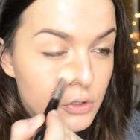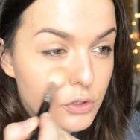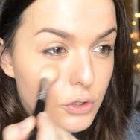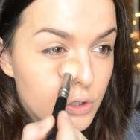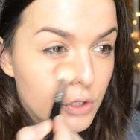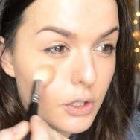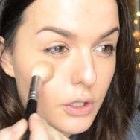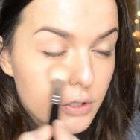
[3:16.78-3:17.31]

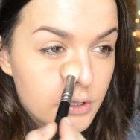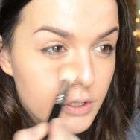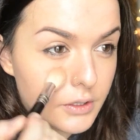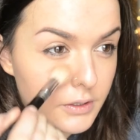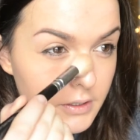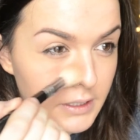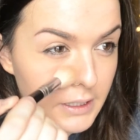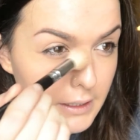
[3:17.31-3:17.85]
just
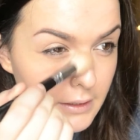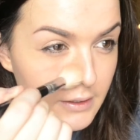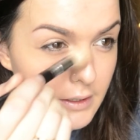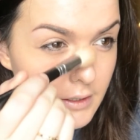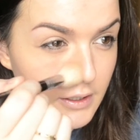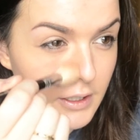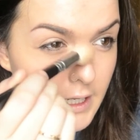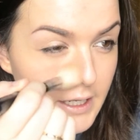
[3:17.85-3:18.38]
underneath
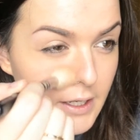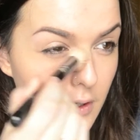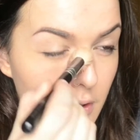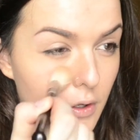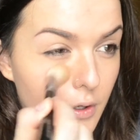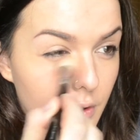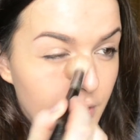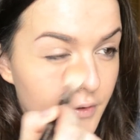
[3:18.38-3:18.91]
your inner
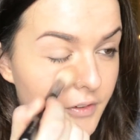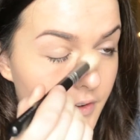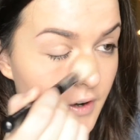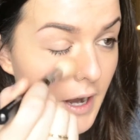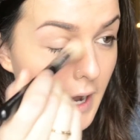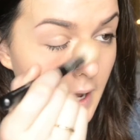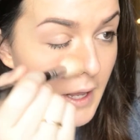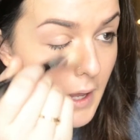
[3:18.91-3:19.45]
corner of your
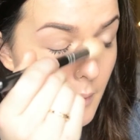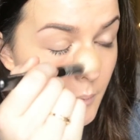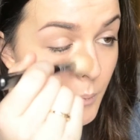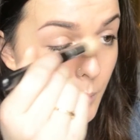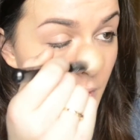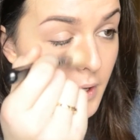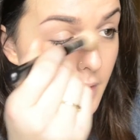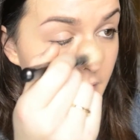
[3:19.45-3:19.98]
eye,
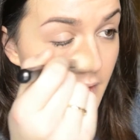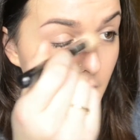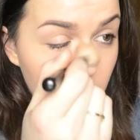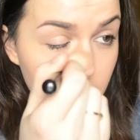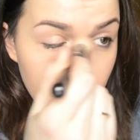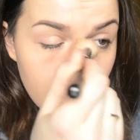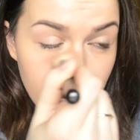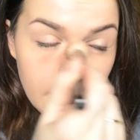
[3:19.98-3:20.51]
and work that
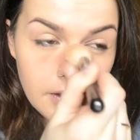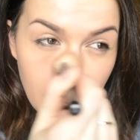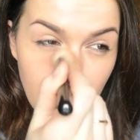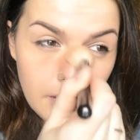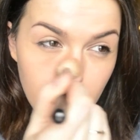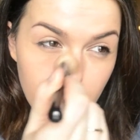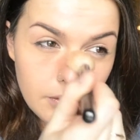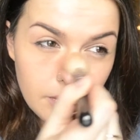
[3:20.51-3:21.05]
onto the
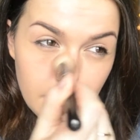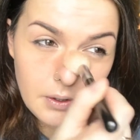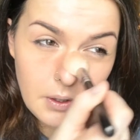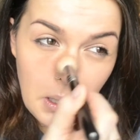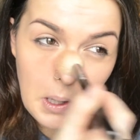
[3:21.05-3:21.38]
nose.